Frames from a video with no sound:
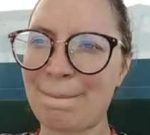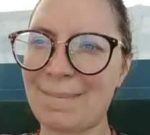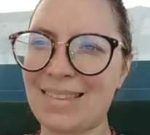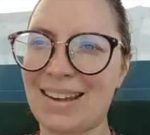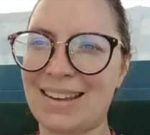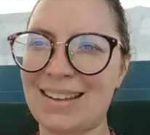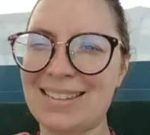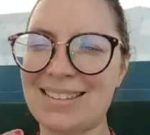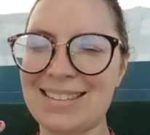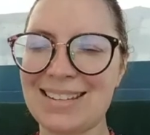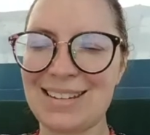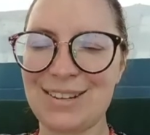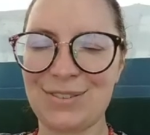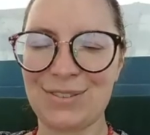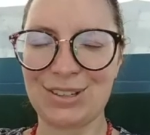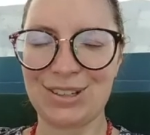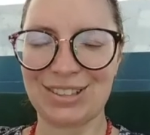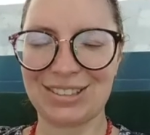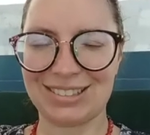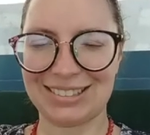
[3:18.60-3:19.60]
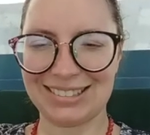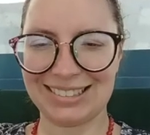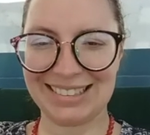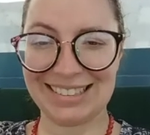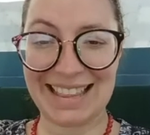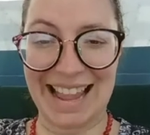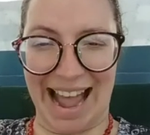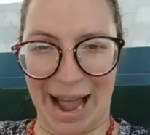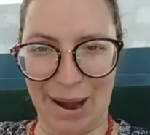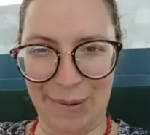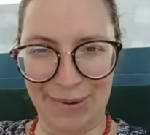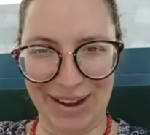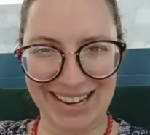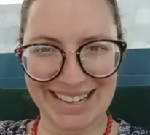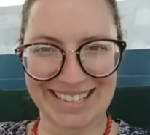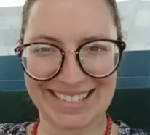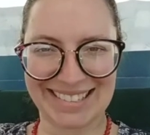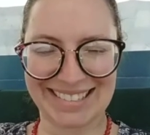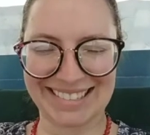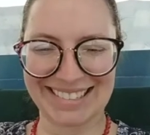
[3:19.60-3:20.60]
and see if you can allow
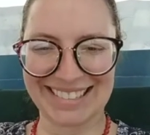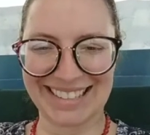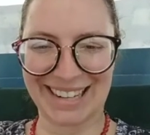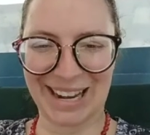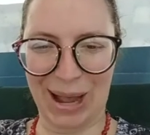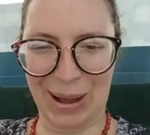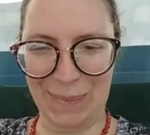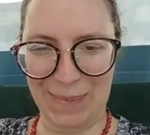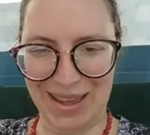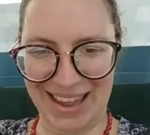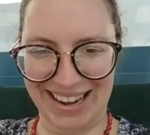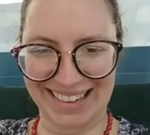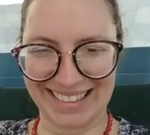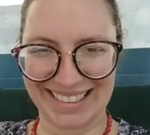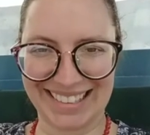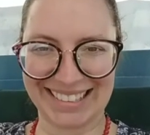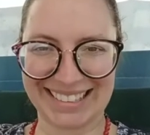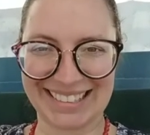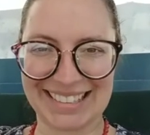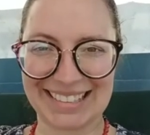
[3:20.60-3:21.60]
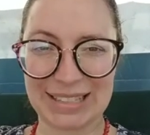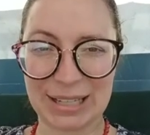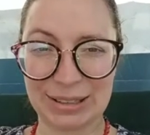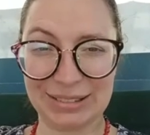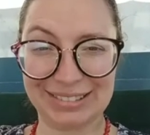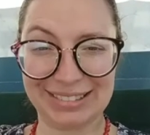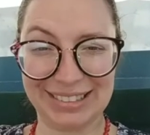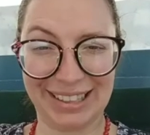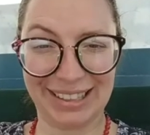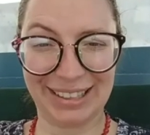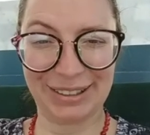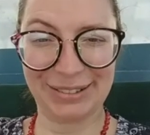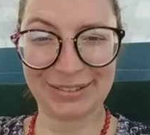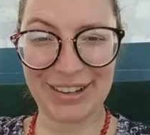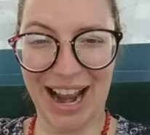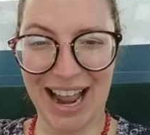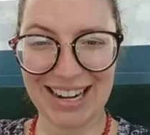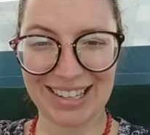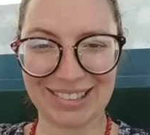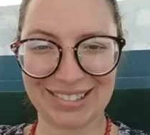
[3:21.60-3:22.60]
it to come in. This is a little
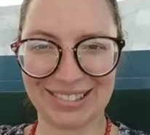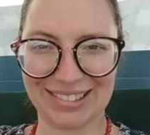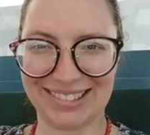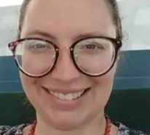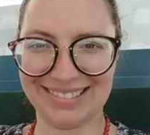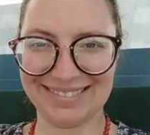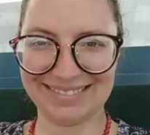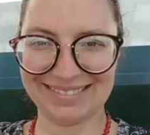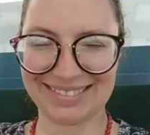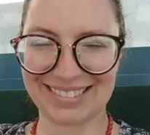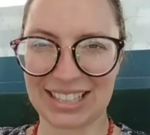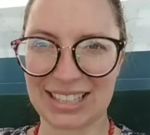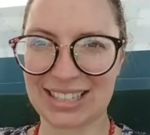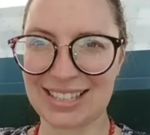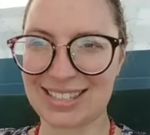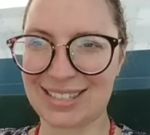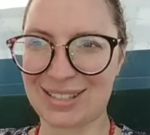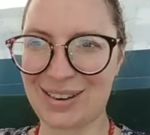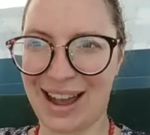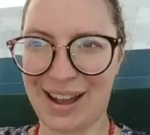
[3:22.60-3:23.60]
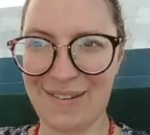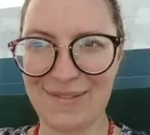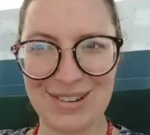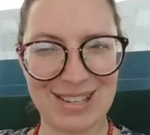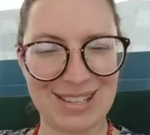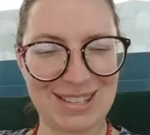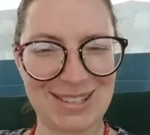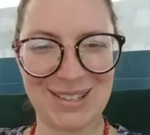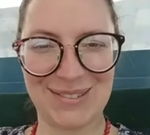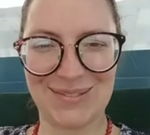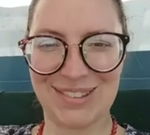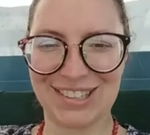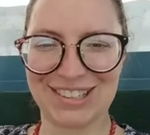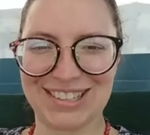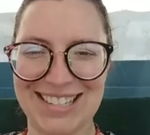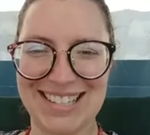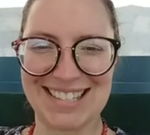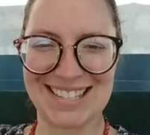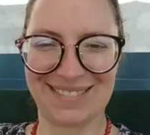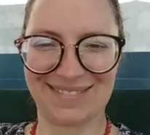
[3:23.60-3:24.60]
radical because you have to assume there
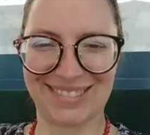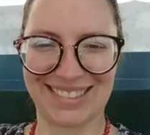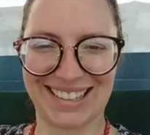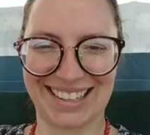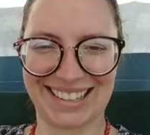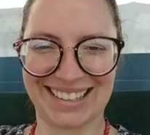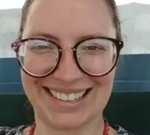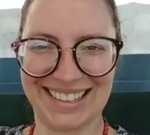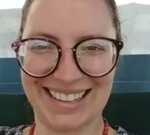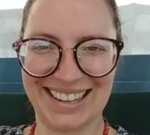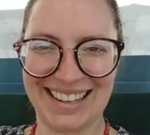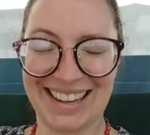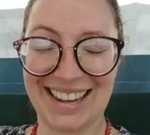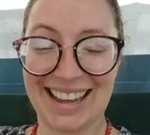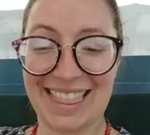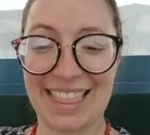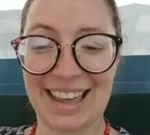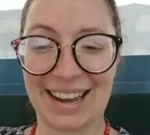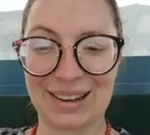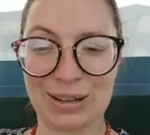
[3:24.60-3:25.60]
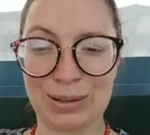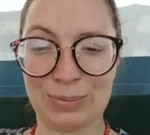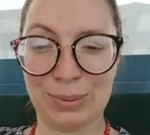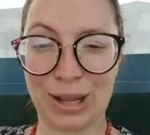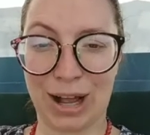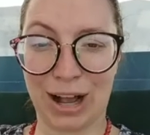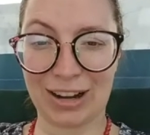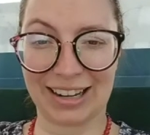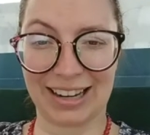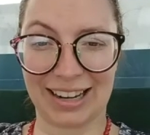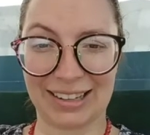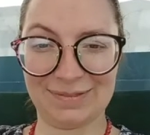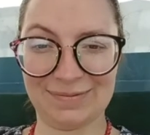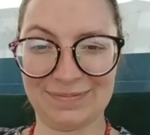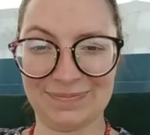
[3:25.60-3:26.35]
is something that you're blocking.